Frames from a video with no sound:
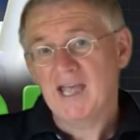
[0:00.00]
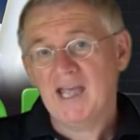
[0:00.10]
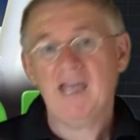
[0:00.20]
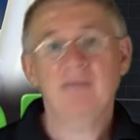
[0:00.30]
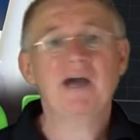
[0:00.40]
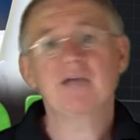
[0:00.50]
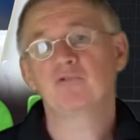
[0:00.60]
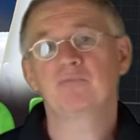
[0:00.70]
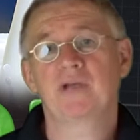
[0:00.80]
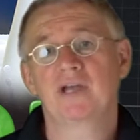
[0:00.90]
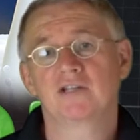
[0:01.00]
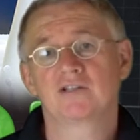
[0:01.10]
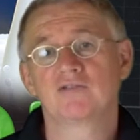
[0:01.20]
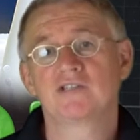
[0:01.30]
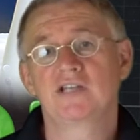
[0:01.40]
am I prepared
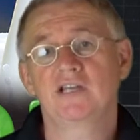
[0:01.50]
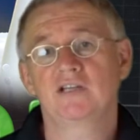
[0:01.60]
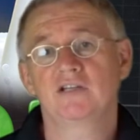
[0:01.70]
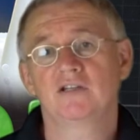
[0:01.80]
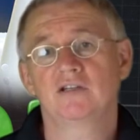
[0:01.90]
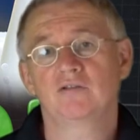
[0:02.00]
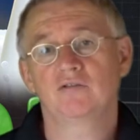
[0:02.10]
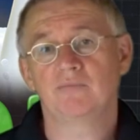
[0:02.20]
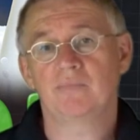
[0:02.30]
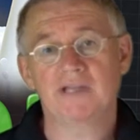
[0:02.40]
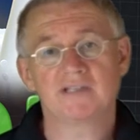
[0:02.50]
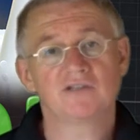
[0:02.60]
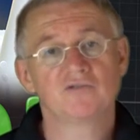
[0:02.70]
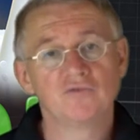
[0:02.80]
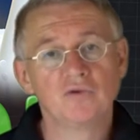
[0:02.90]
to stick to the
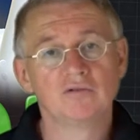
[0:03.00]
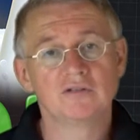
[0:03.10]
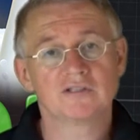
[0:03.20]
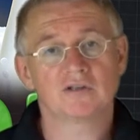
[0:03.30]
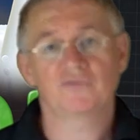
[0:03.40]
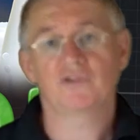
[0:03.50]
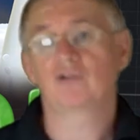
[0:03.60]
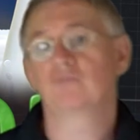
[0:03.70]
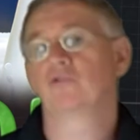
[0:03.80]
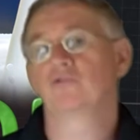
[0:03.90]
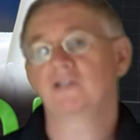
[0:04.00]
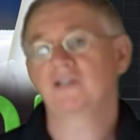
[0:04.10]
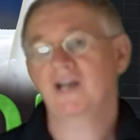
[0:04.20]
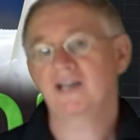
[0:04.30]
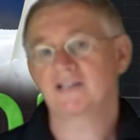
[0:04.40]
basic rules of the
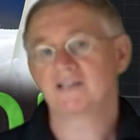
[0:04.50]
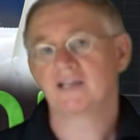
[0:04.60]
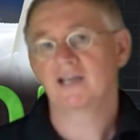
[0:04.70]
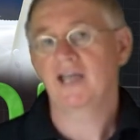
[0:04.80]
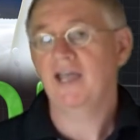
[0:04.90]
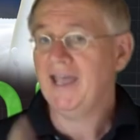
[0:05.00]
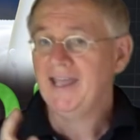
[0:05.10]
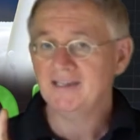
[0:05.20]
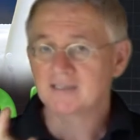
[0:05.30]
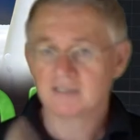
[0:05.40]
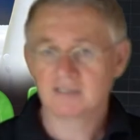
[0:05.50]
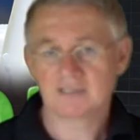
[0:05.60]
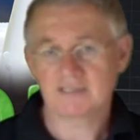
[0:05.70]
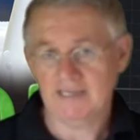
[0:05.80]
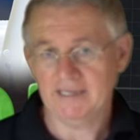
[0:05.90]
all-protein diet? And
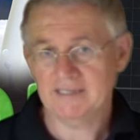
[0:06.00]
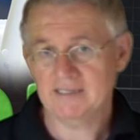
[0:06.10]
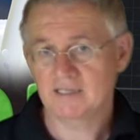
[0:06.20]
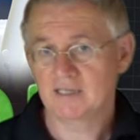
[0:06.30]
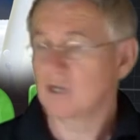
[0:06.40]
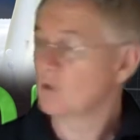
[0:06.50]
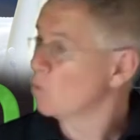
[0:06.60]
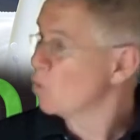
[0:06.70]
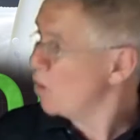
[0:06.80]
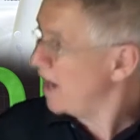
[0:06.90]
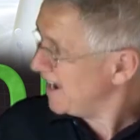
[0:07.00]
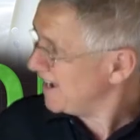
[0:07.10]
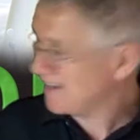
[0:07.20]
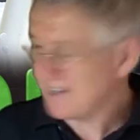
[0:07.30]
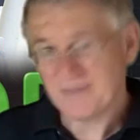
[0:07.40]
second,
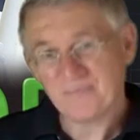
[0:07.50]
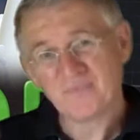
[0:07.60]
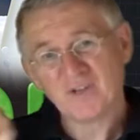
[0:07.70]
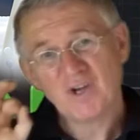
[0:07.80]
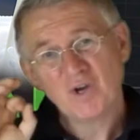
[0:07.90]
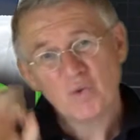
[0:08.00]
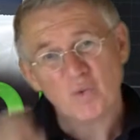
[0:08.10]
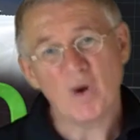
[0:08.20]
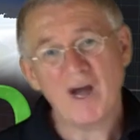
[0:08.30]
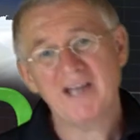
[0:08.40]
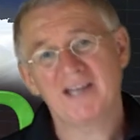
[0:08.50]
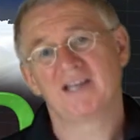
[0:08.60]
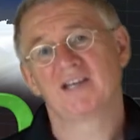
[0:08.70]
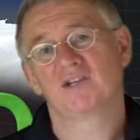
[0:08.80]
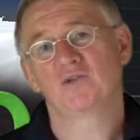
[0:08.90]
why?
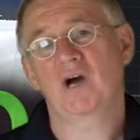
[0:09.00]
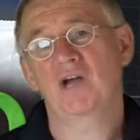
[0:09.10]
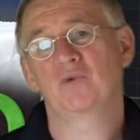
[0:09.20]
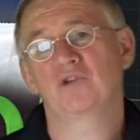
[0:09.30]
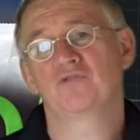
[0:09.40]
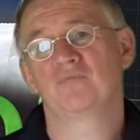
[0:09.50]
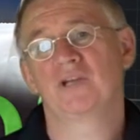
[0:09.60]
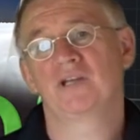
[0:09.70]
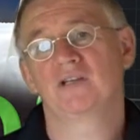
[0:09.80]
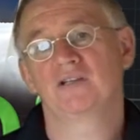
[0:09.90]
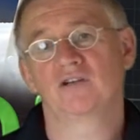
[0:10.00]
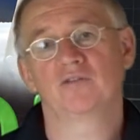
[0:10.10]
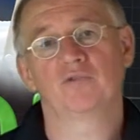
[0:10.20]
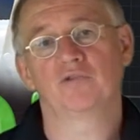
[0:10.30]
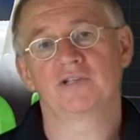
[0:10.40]
Why do I want to make the
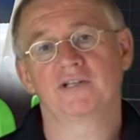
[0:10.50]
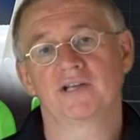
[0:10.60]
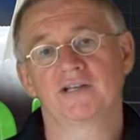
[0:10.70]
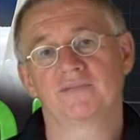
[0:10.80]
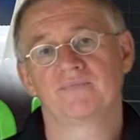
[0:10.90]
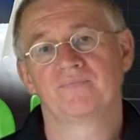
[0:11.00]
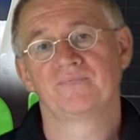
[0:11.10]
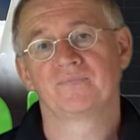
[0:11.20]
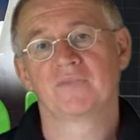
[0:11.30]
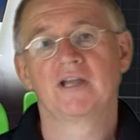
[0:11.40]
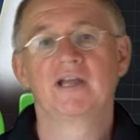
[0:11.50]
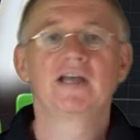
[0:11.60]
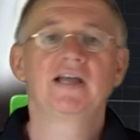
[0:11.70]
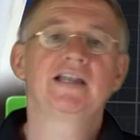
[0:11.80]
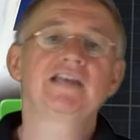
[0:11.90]
all-protein diet?
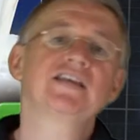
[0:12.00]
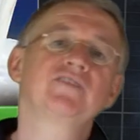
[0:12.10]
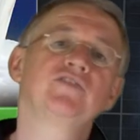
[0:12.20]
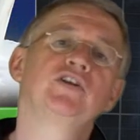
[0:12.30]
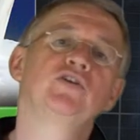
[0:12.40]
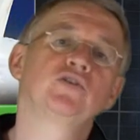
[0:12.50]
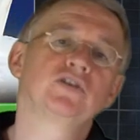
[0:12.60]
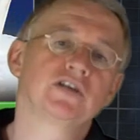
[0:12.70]
Let's have a look